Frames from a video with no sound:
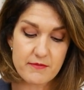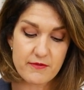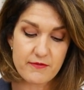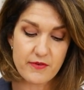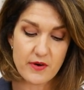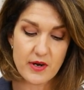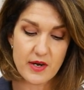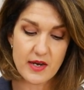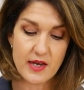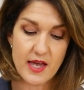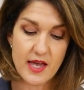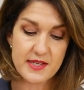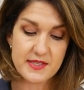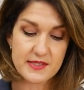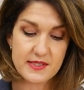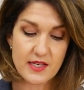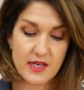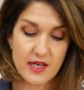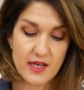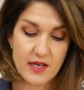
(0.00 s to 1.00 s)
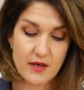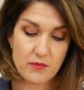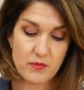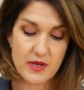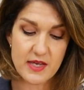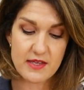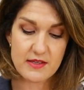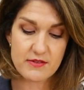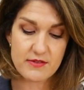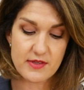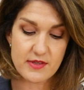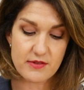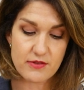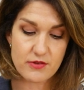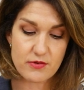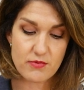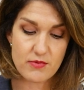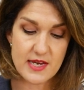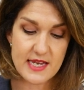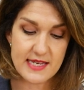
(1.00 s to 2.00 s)
for a skirt with
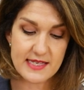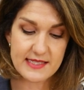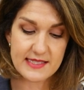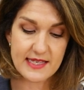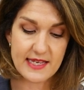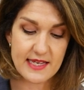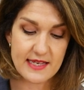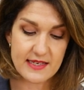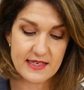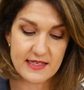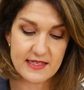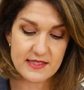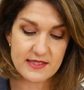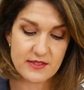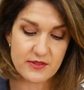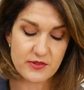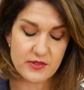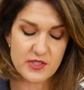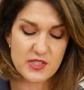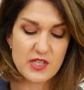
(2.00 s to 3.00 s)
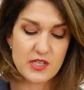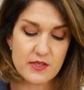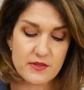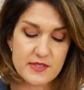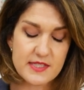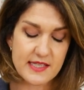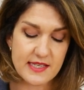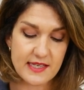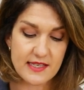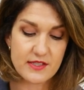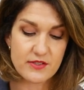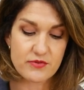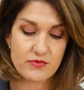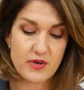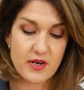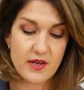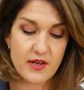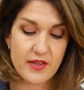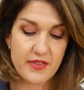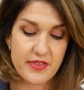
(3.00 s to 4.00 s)
3 tiers, or 2 tiers
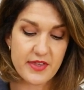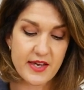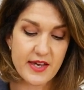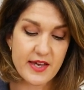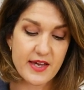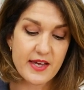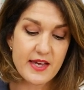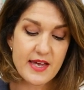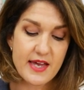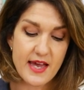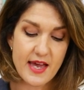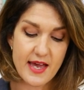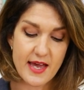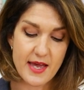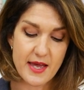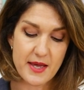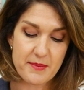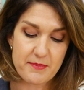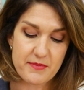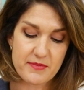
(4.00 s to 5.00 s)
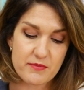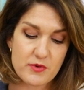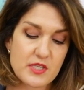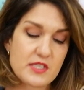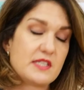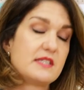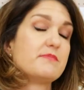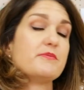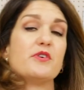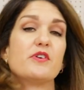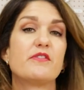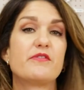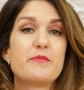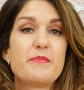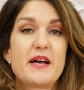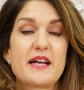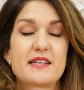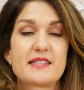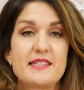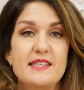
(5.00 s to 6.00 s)
rather, which is more of a
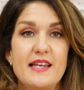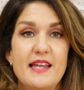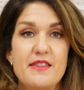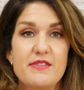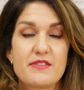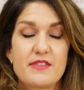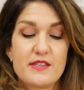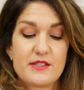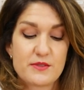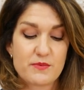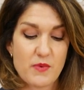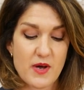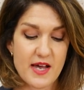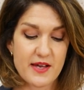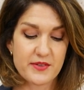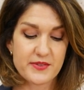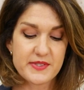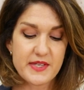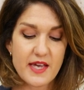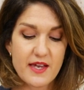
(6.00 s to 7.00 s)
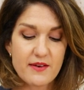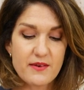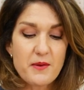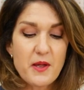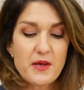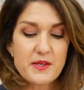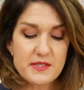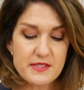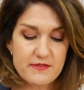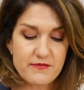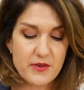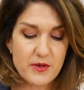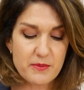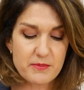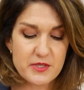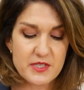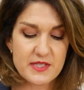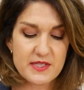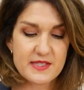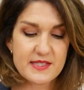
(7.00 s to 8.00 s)
maxi length as well. So lots of
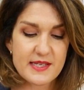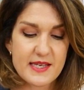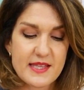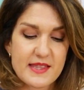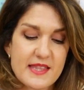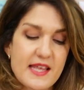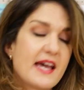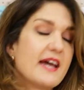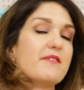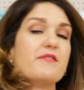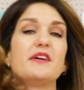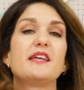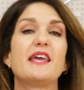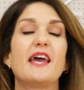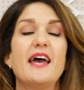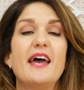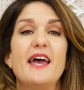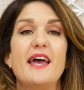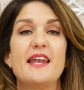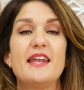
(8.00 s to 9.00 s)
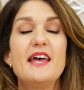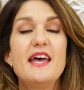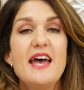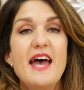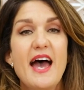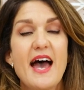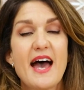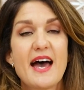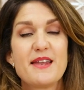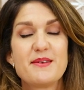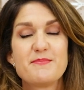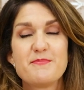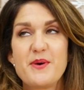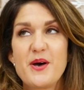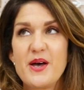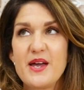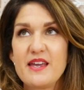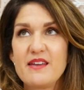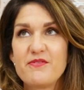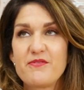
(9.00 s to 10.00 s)
options in there again. And
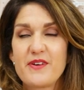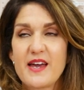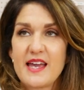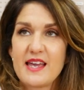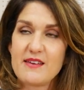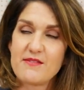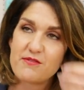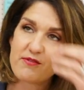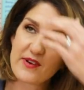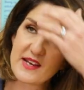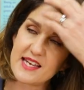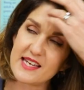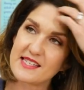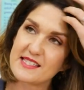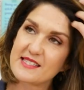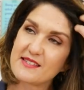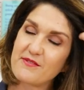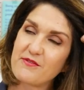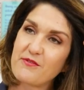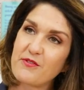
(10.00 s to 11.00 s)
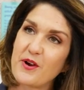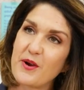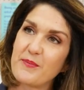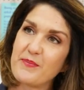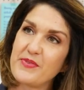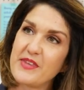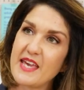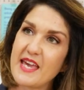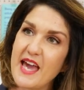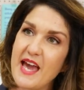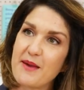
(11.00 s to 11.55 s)
my favourite from the